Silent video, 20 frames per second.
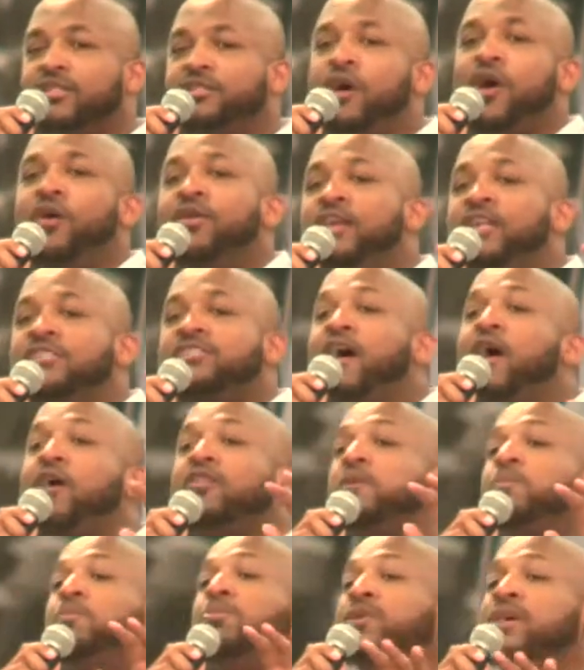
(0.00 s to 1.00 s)
Don't
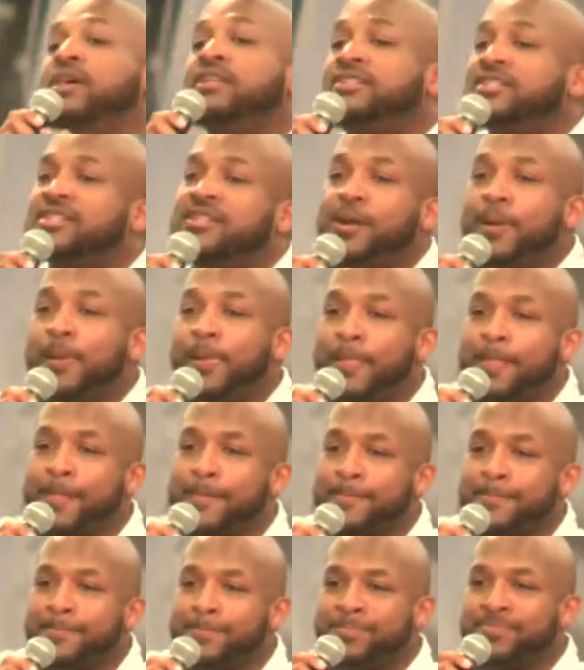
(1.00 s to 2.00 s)
exalt the preacher.
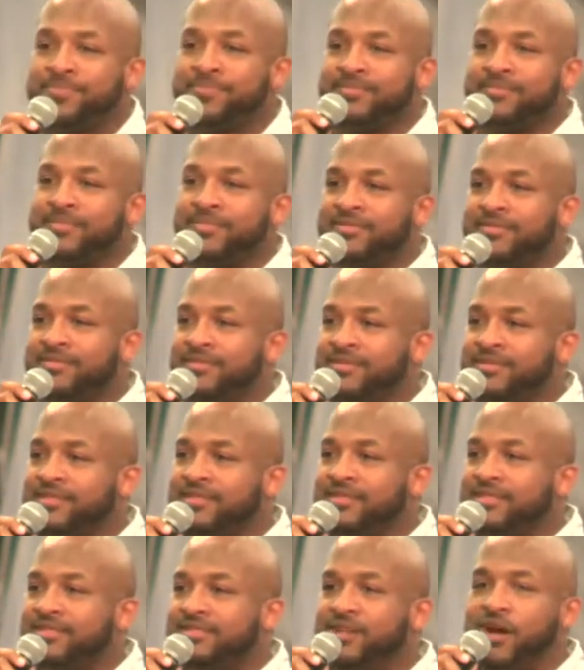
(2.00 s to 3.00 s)

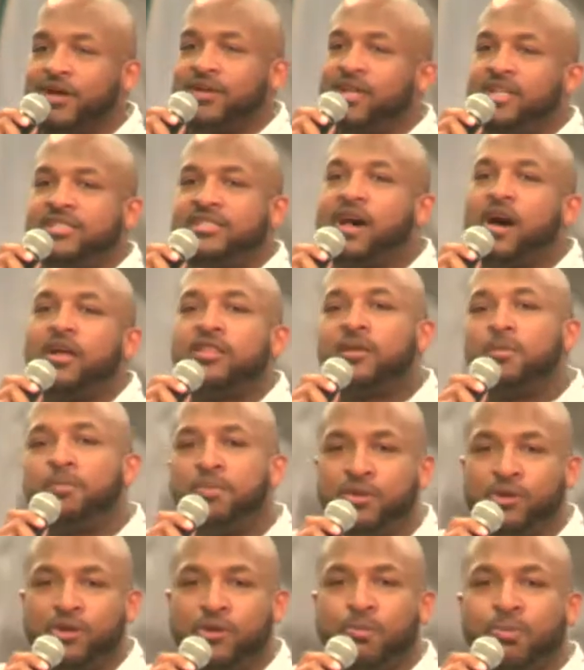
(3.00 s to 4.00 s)
Don't exalt the
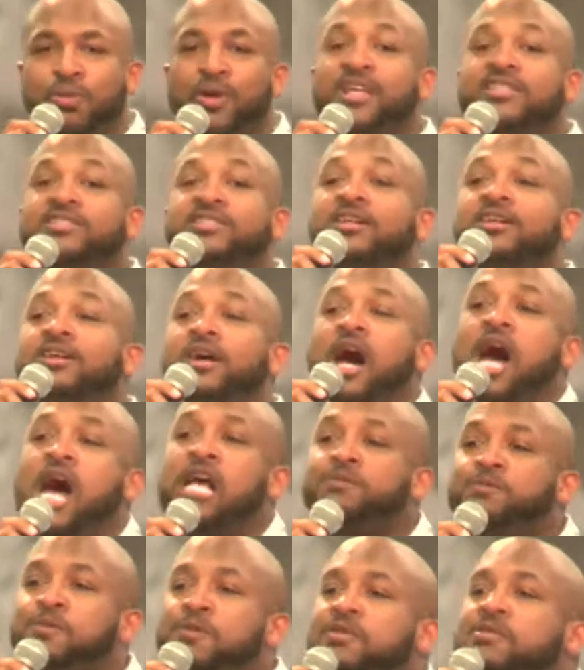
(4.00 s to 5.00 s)
pew. Preach the
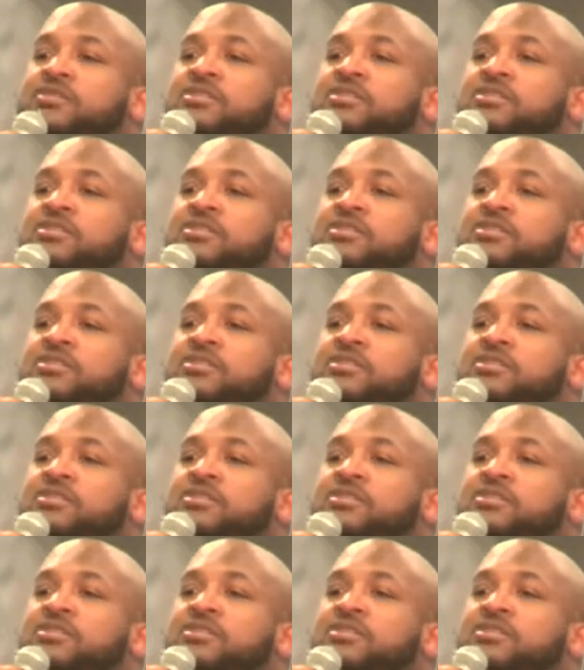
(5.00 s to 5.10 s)
gospel